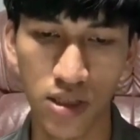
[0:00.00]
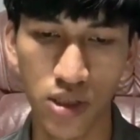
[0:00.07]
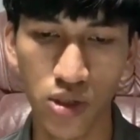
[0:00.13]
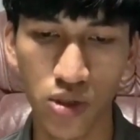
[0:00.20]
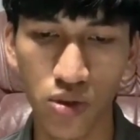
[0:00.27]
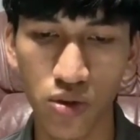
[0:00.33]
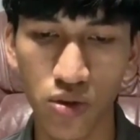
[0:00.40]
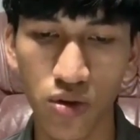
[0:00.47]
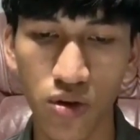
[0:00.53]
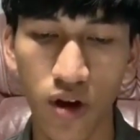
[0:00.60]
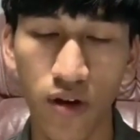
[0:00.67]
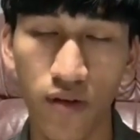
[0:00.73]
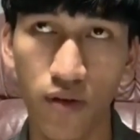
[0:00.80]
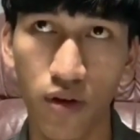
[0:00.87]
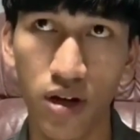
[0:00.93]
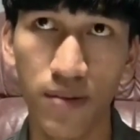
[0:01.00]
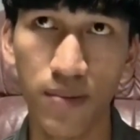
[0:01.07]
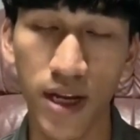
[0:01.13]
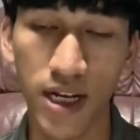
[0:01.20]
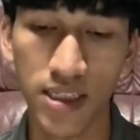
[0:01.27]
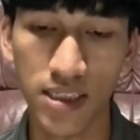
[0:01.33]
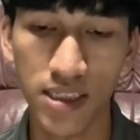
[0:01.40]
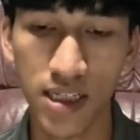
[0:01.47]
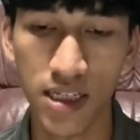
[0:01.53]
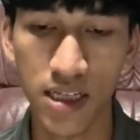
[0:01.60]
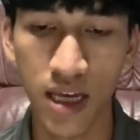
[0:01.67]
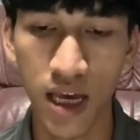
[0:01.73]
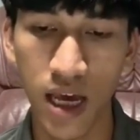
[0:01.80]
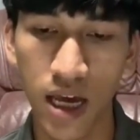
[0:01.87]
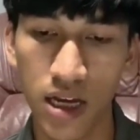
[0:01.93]
So for the balancing,
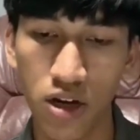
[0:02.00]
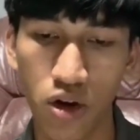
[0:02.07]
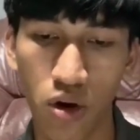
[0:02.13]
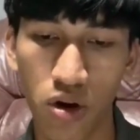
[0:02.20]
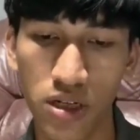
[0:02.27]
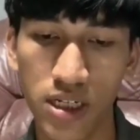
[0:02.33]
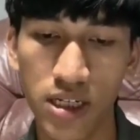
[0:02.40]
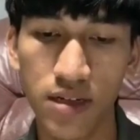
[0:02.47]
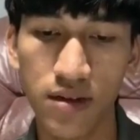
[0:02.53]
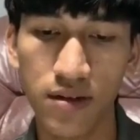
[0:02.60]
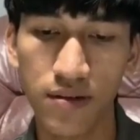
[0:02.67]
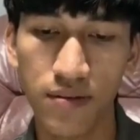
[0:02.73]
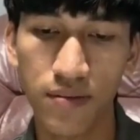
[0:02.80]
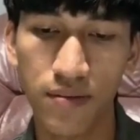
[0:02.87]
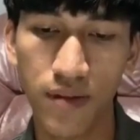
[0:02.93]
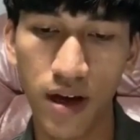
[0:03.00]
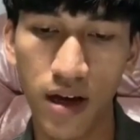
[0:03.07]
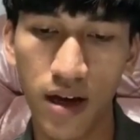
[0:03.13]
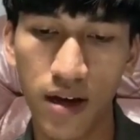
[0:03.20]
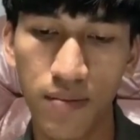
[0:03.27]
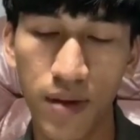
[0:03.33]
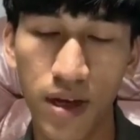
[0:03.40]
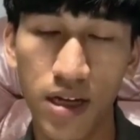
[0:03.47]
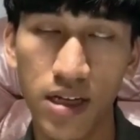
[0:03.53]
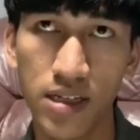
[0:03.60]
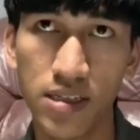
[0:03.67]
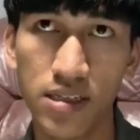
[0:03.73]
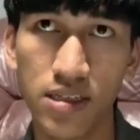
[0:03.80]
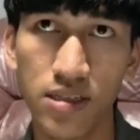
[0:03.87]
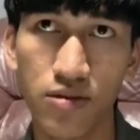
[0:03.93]
the organ
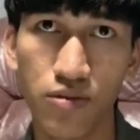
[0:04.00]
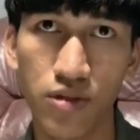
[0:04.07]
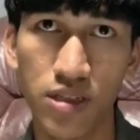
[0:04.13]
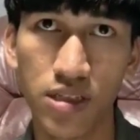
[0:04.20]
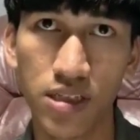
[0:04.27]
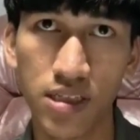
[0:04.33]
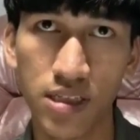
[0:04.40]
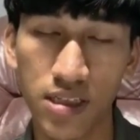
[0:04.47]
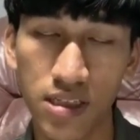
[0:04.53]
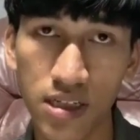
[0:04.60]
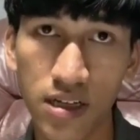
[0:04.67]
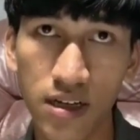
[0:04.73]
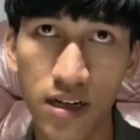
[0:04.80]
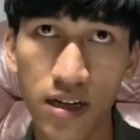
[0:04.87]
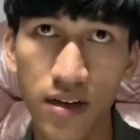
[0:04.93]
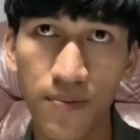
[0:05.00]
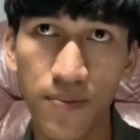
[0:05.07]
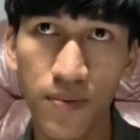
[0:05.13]
balance, which is the